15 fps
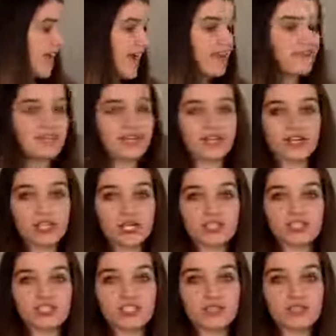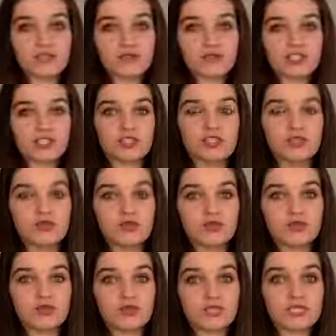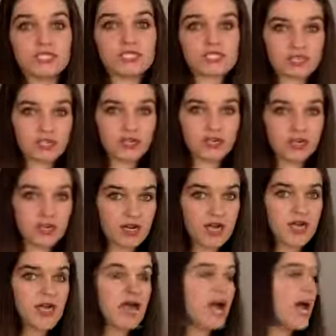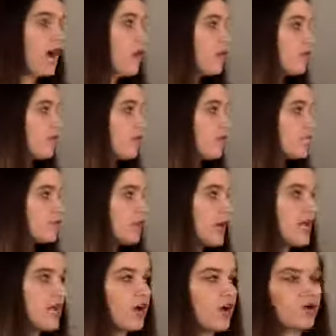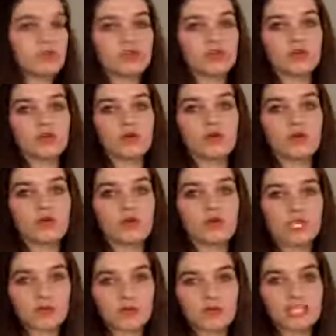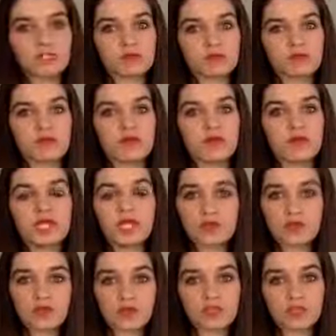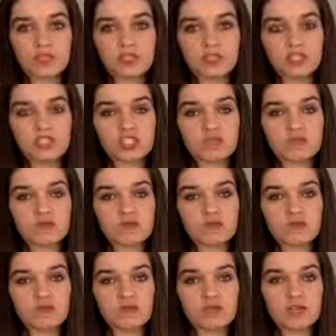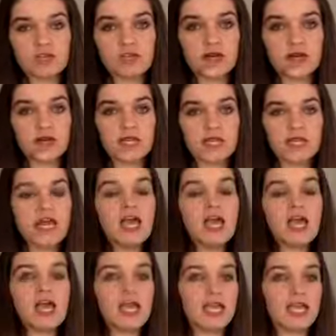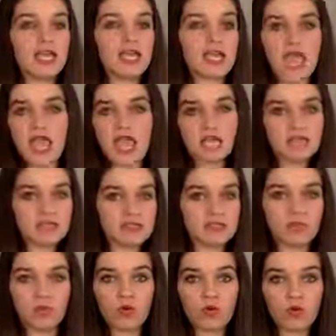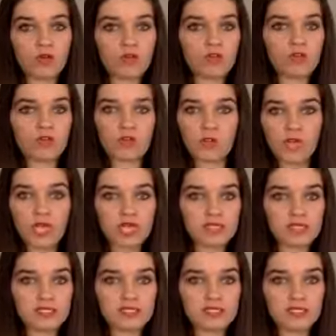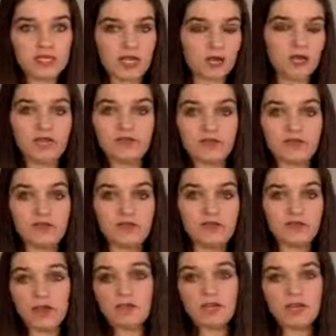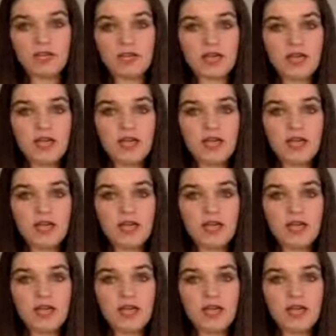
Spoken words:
highly encourage you to consider how this might help you make peace with food, heal your relationship with food in your body, and end the war with your weight and with food forever.